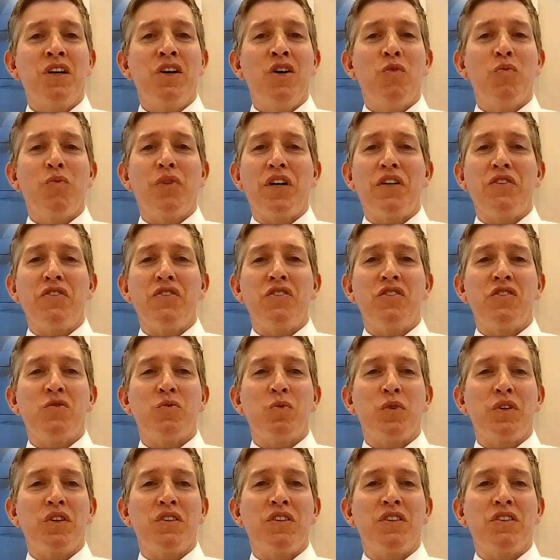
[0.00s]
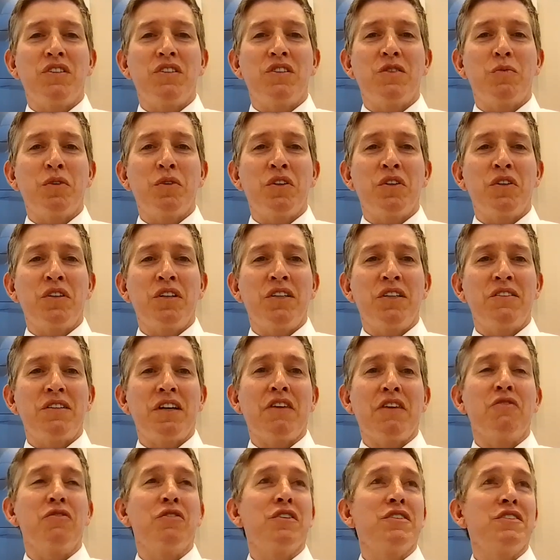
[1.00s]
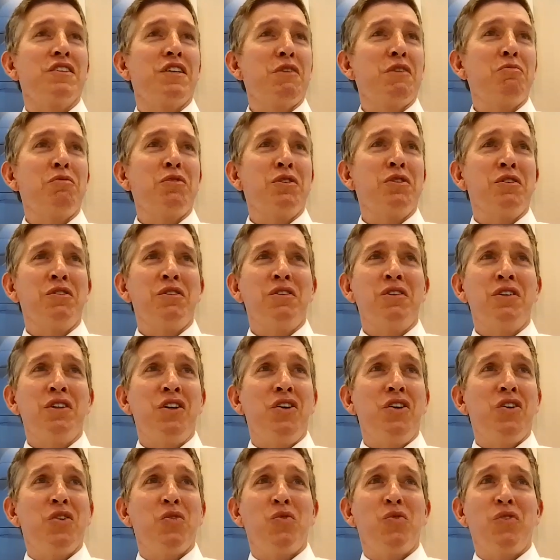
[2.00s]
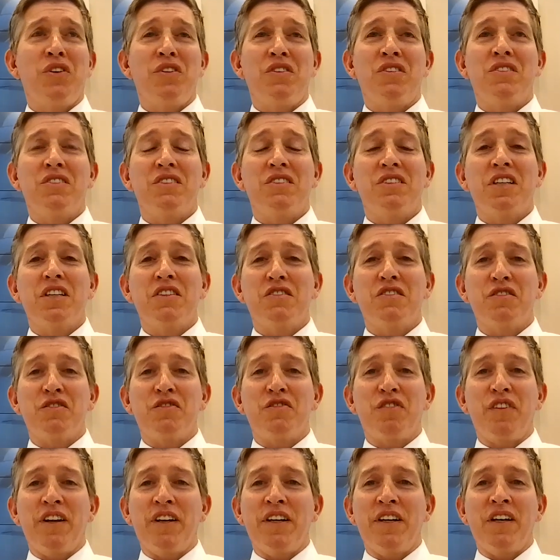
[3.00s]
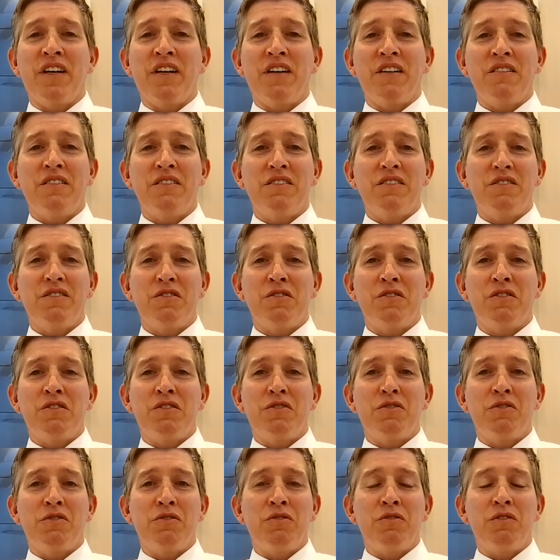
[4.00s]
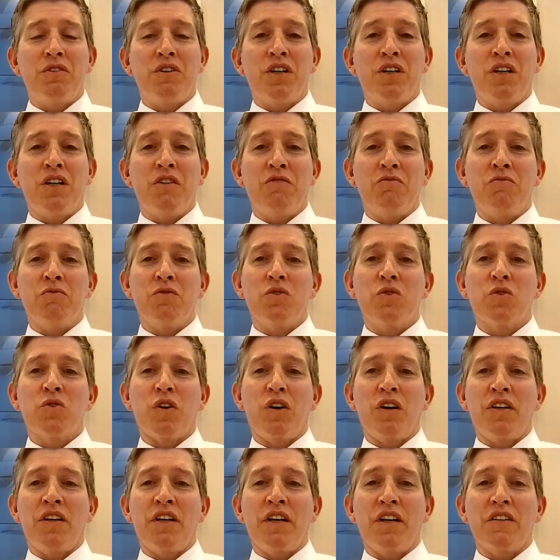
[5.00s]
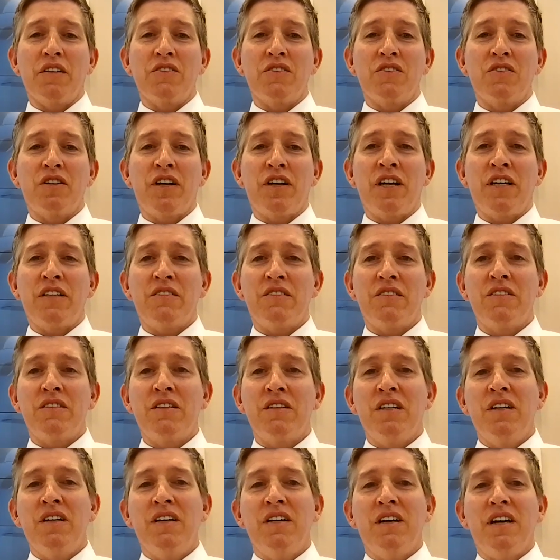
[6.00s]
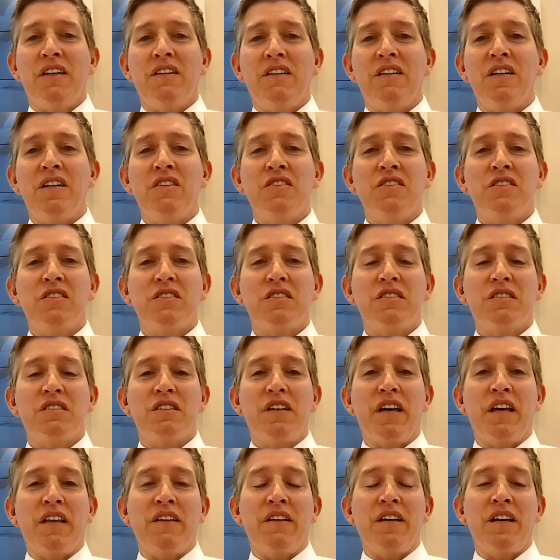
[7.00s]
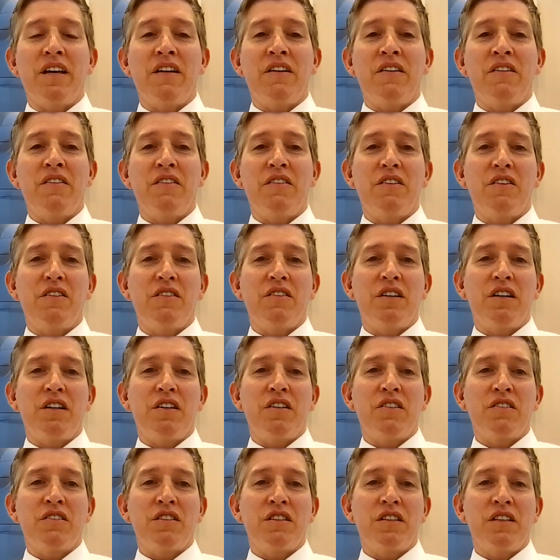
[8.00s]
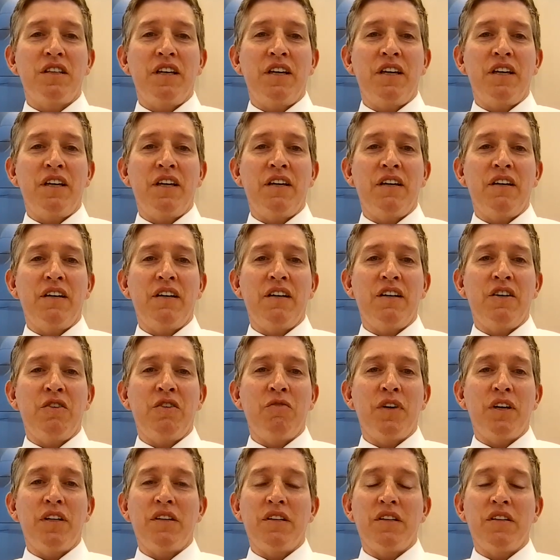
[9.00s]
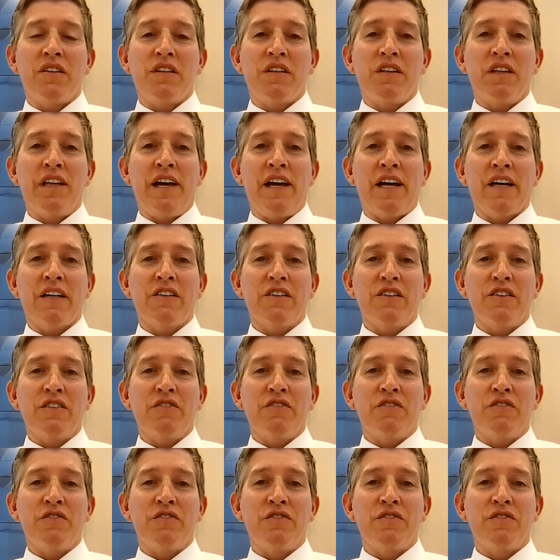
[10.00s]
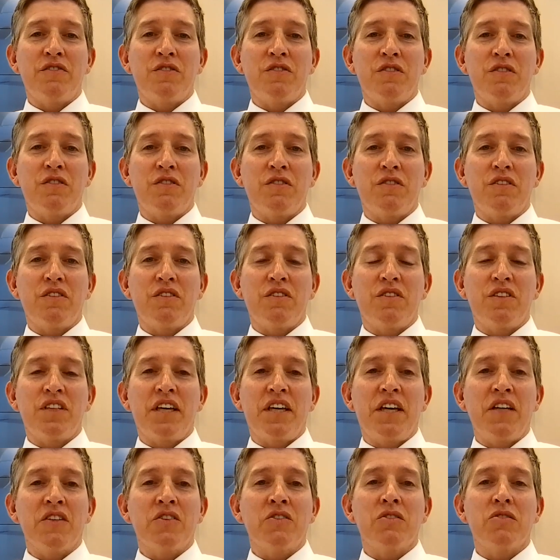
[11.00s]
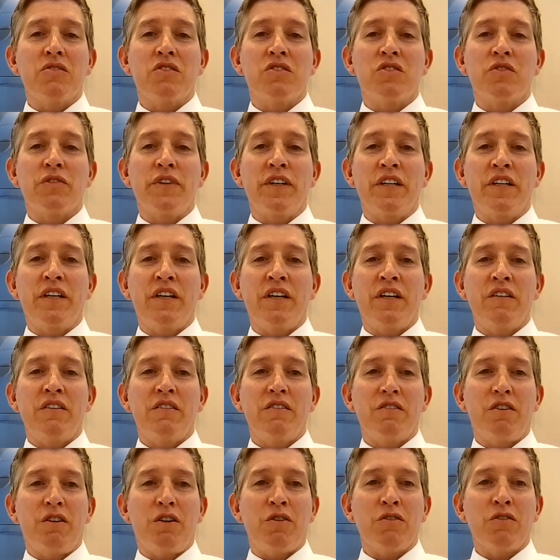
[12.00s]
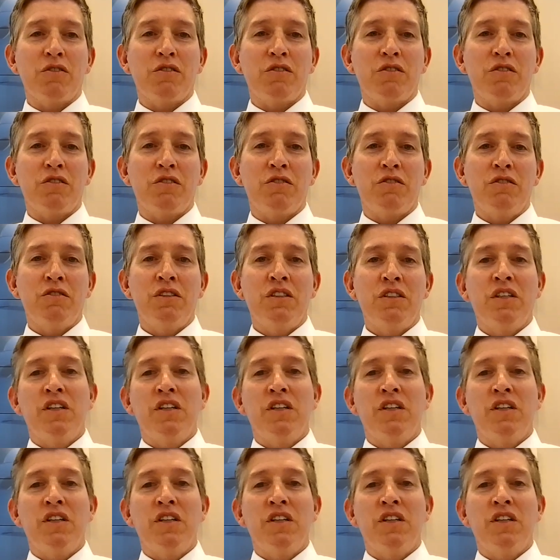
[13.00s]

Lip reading: patients with disabilities, like for example, with schizophrenia due to chronic stress. And then there's the I think the lack of or cancer screening also